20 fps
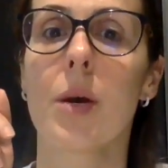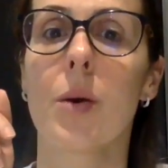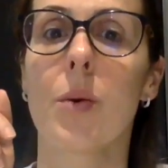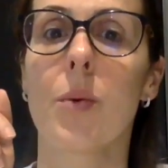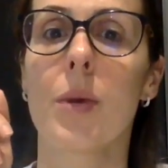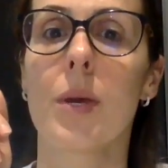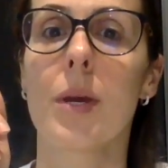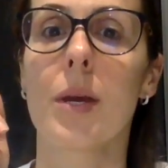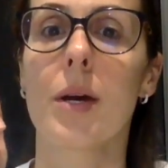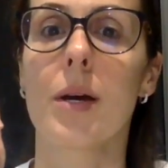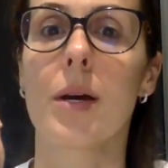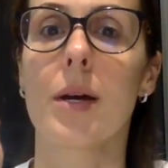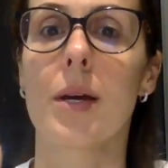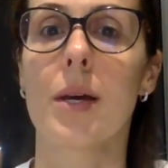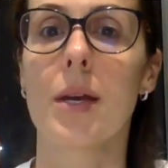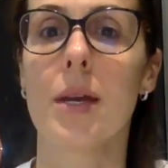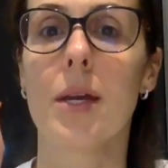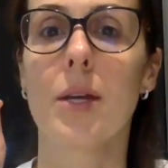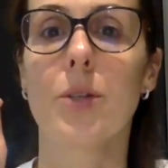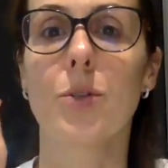We are
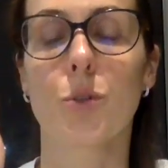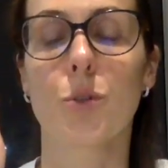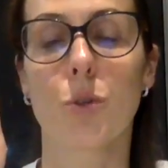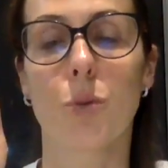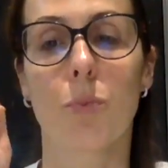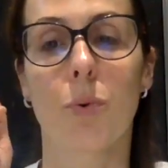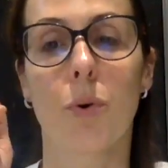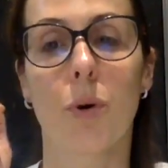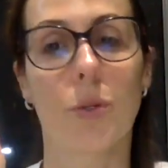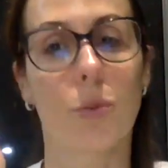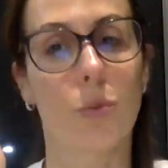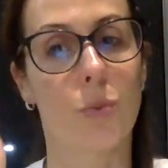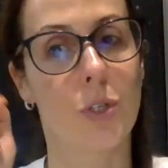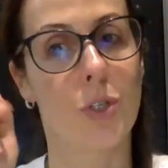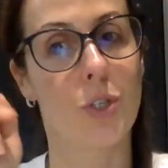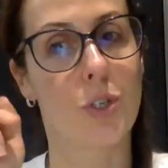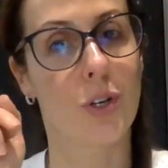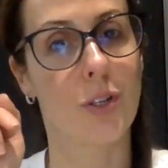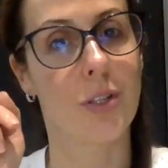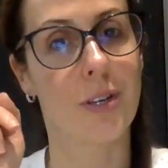here to support
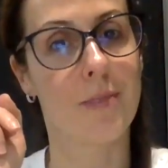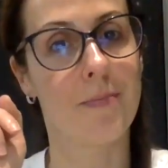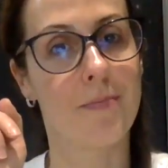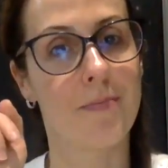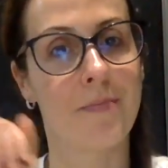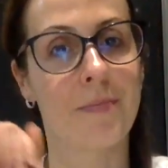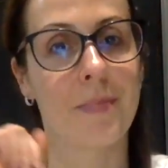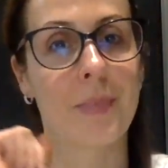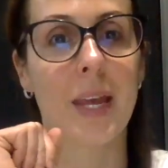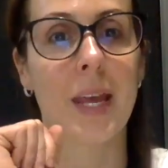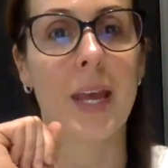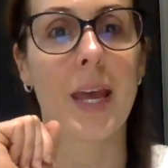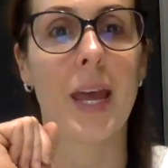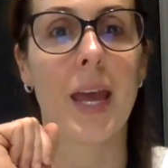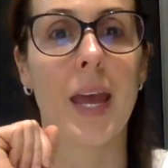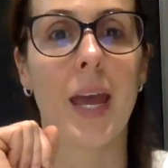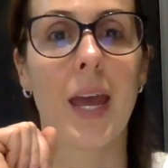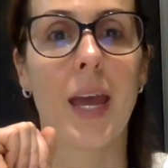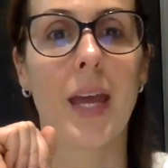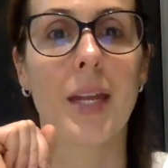each other.
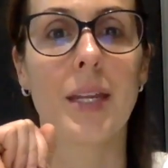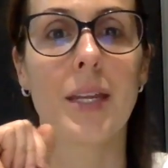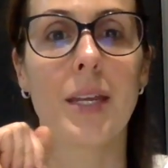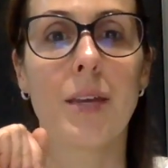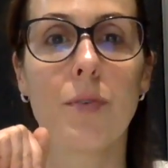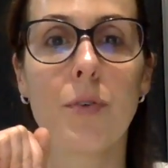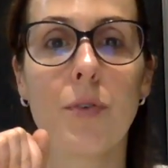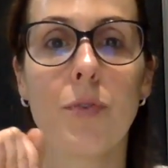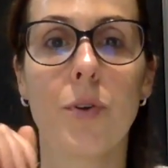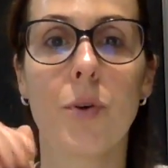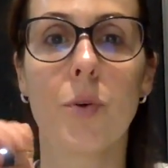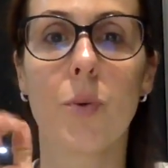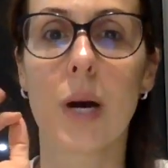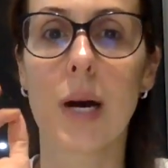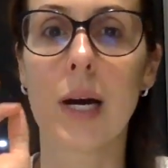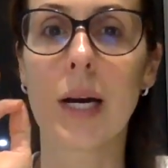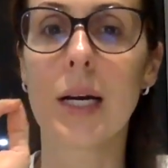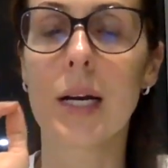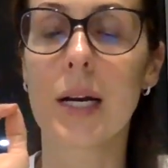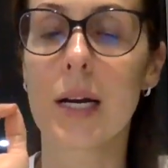And if you feel
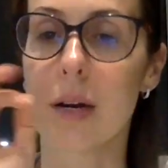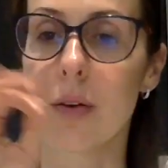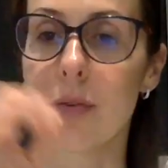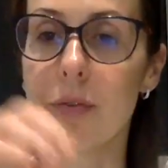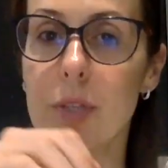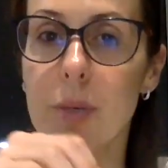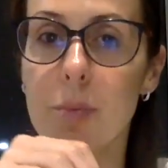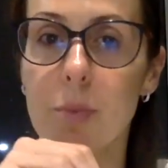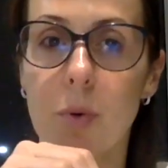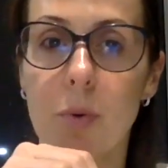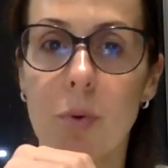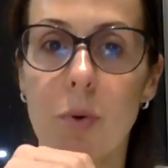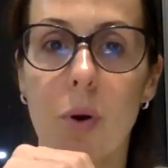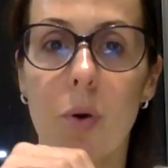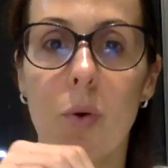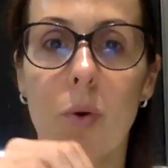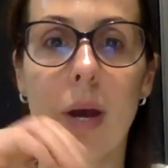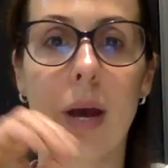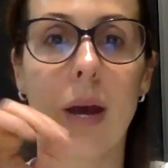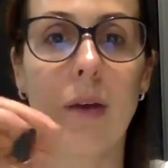uncomfortable
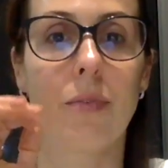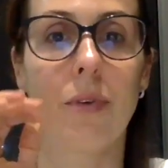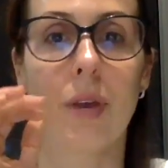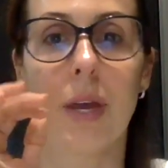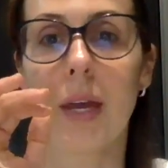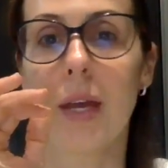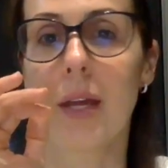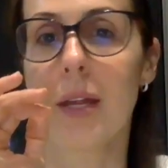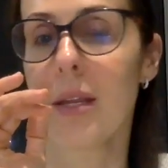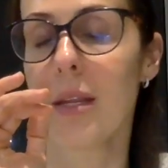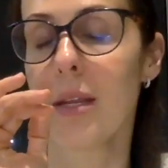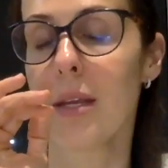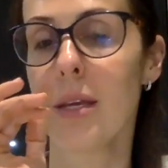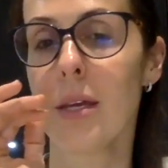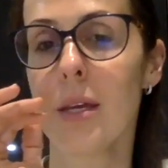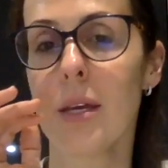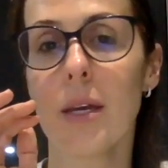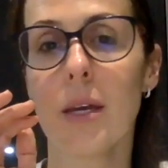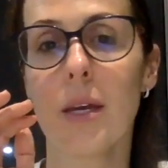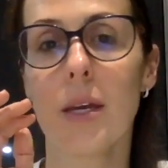or have
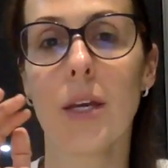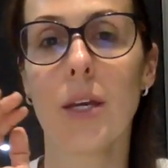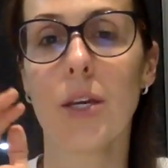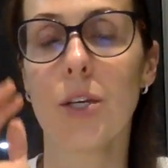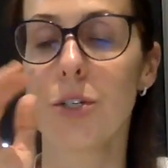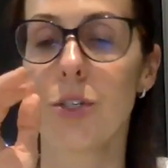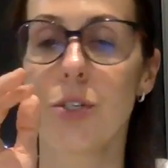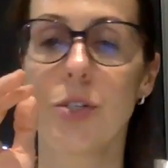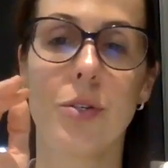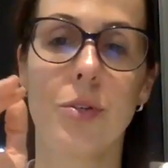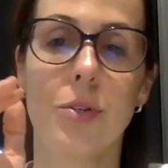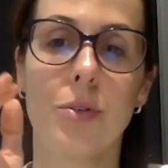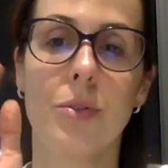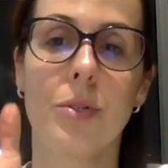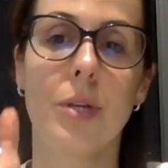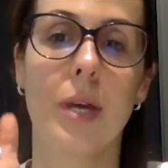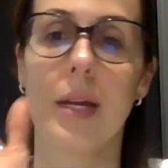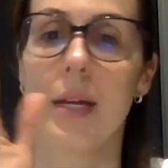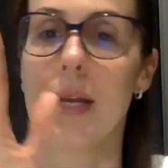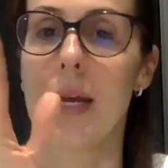any
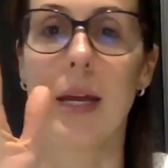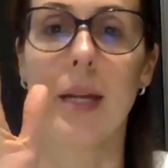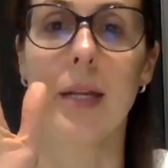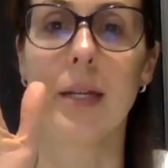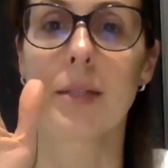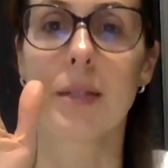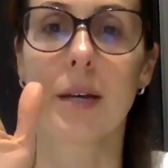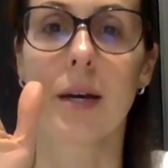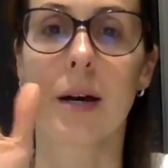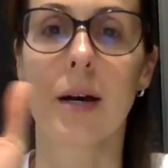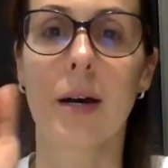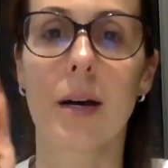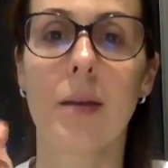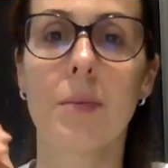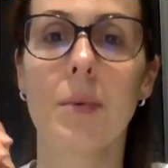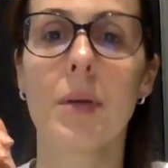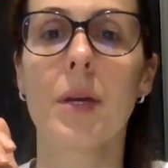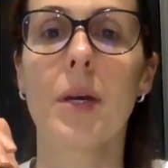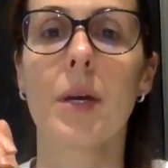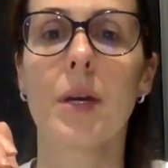issues at any
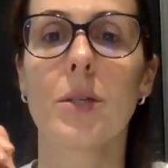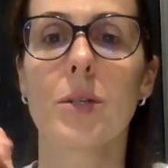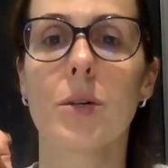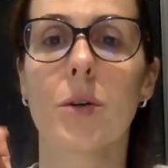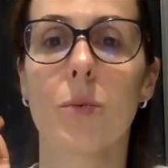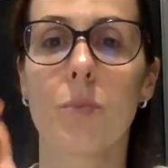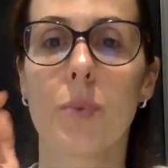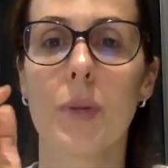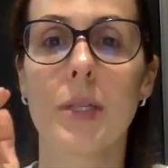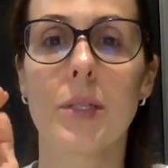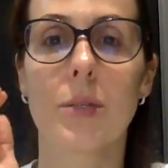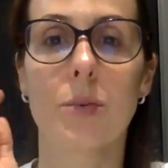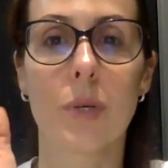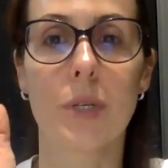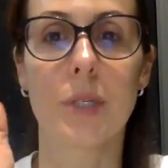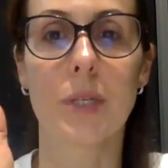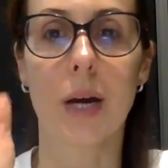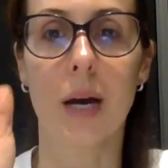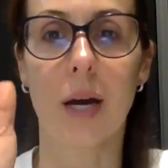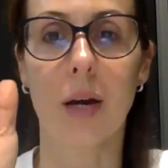time, so please
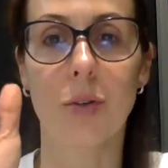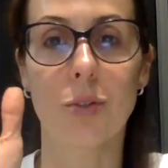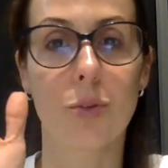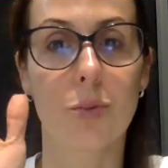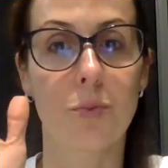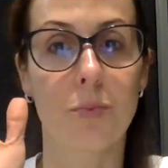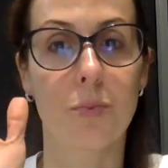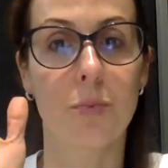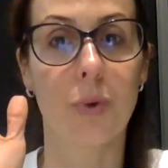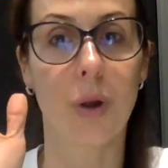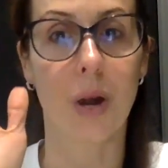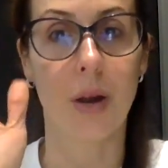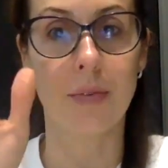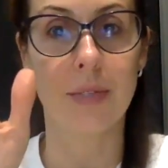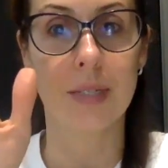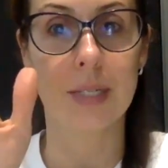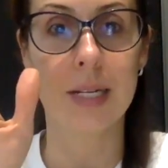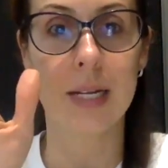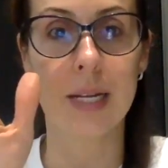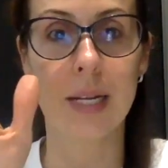reach out
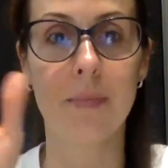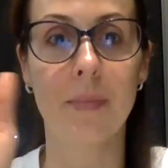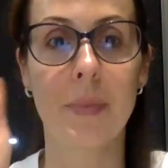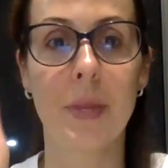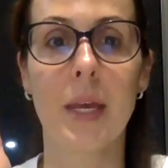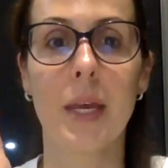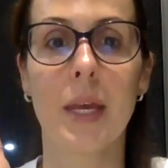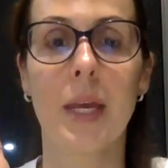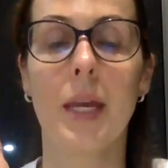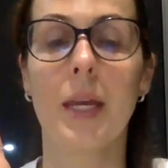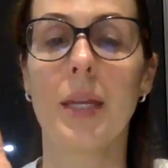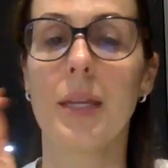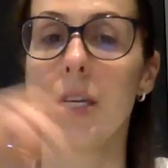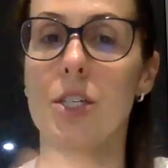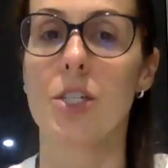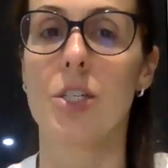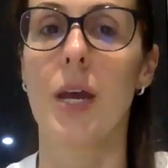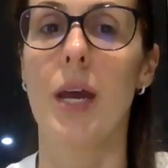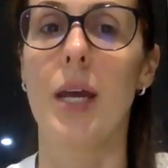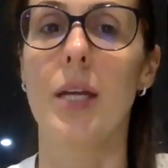privately in the
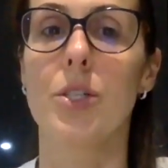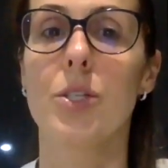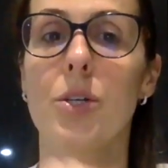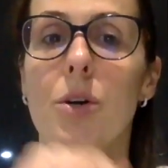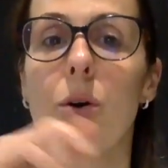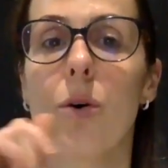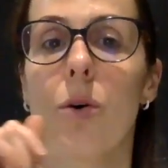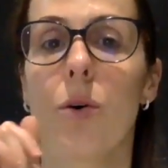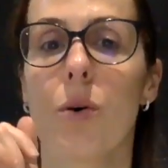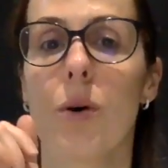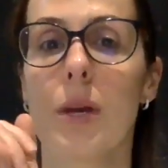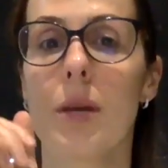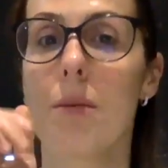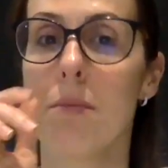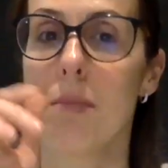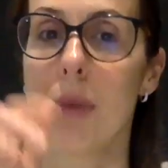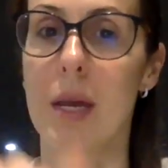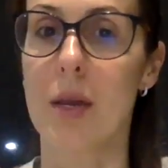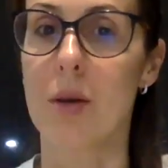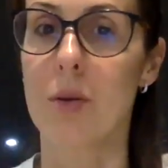chat or
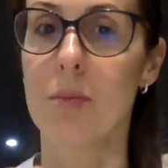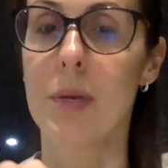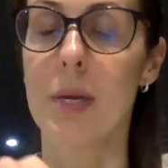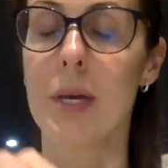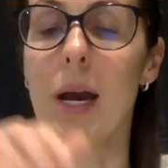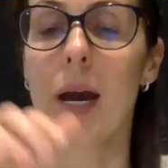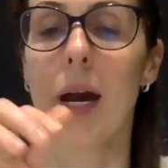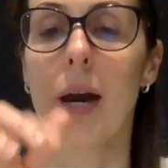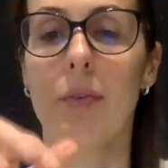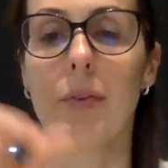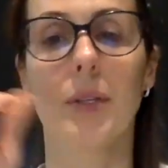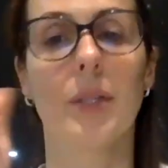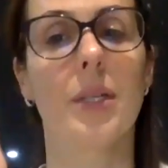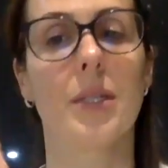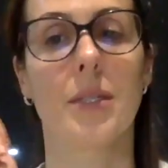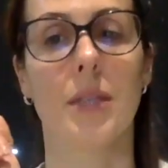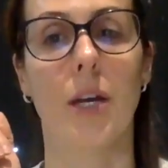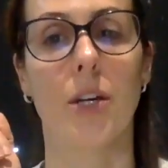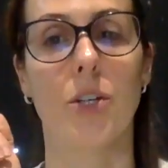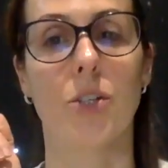email me after the
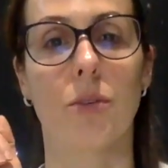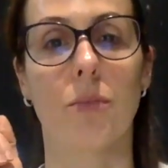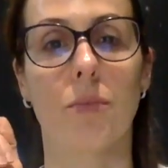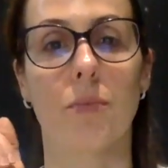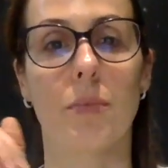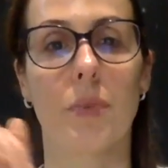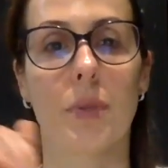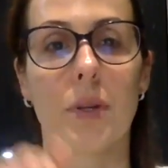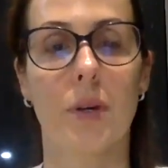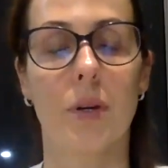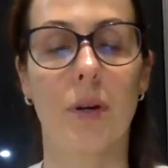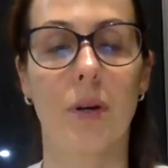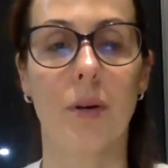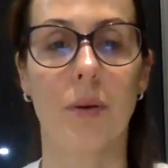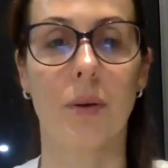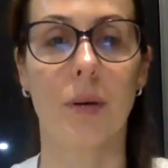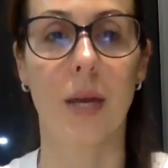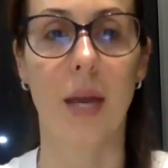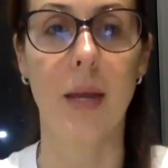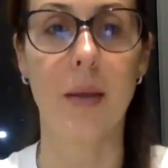section,
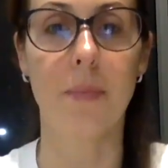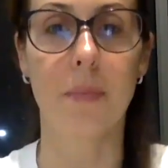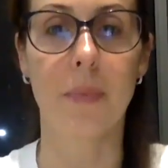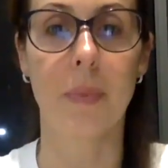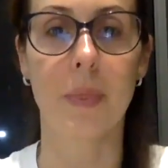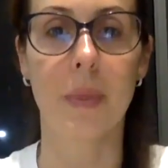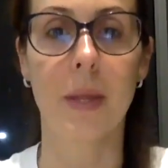okay?